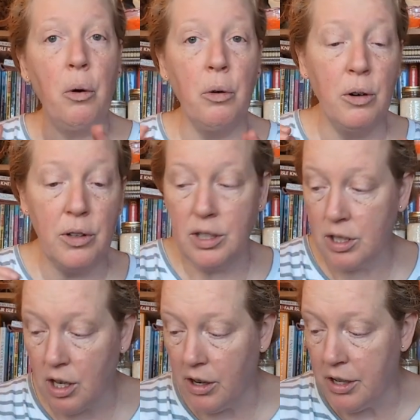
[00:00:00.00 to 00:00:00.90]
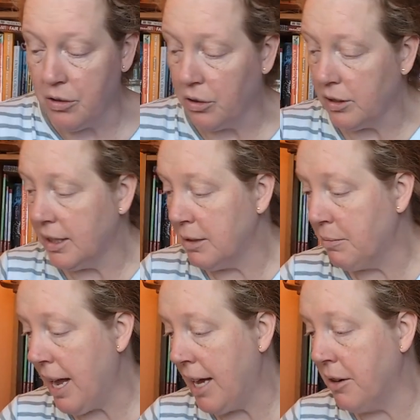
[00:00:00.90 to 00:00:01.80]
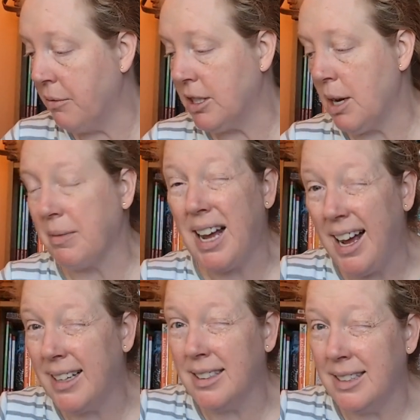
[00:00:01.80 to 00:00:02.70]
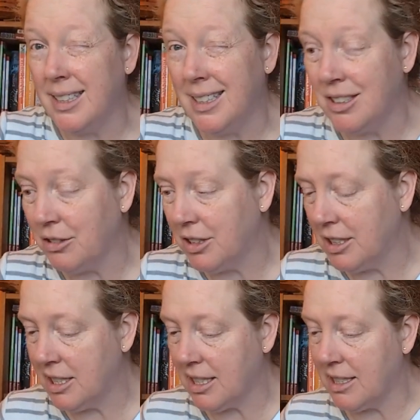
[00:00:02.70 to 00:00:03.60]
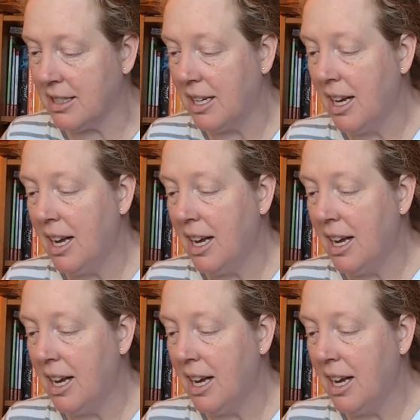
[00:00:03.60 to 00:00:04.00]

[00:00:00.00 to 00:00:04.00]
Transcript: or the Sorry Nordland pattern, which I'm kind of leaning towards because